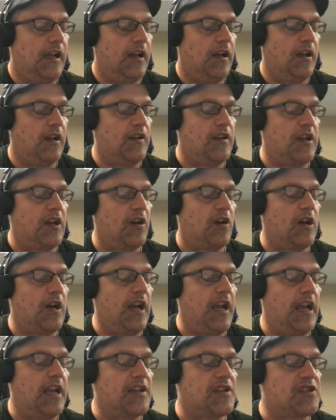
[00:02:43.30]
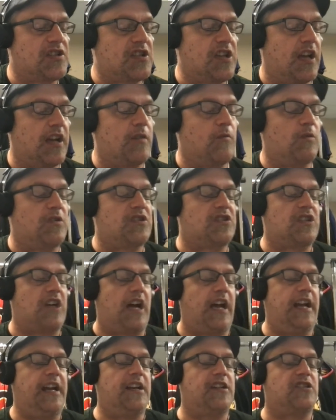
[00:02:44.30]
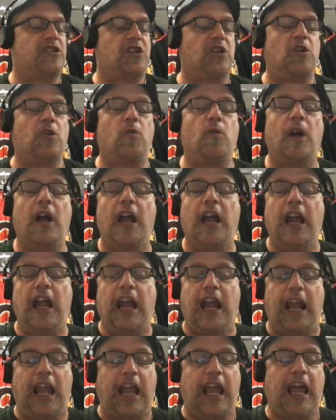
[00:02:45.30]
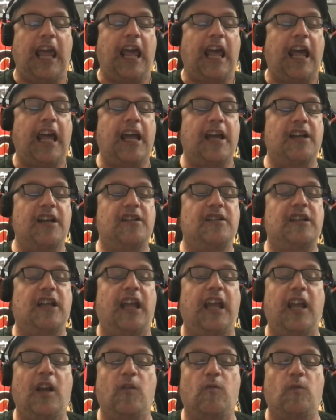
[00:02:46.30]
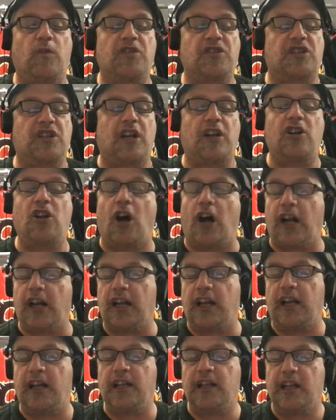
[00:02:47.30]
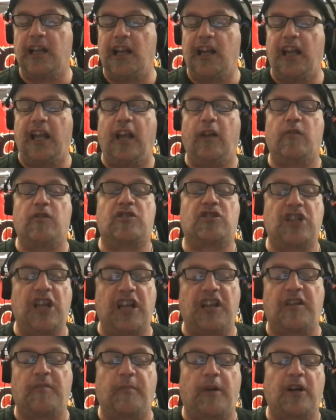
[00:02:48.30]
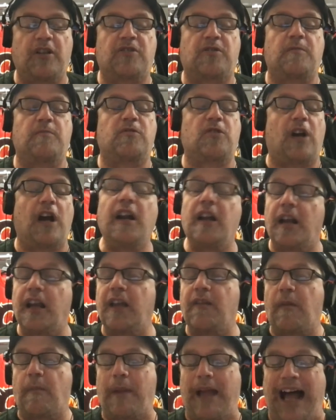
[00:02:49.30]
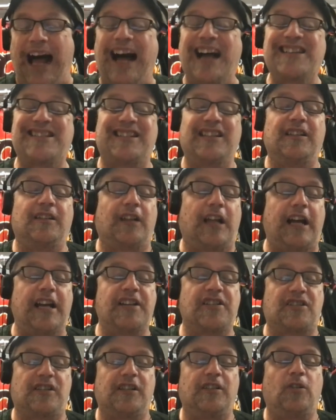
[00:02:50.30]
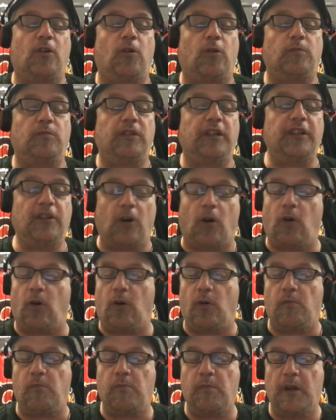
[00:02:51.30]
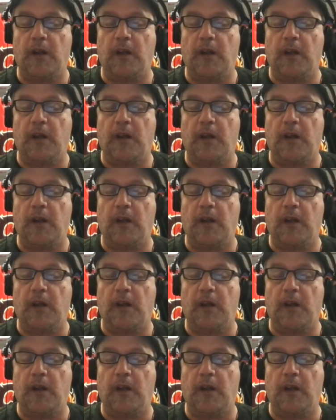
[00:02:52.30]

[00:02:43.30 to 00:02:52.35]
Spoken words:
here it's tied at 2, and it was it was Jacob Markstrom trying to give a pass to Elias Lindholm. Lindholm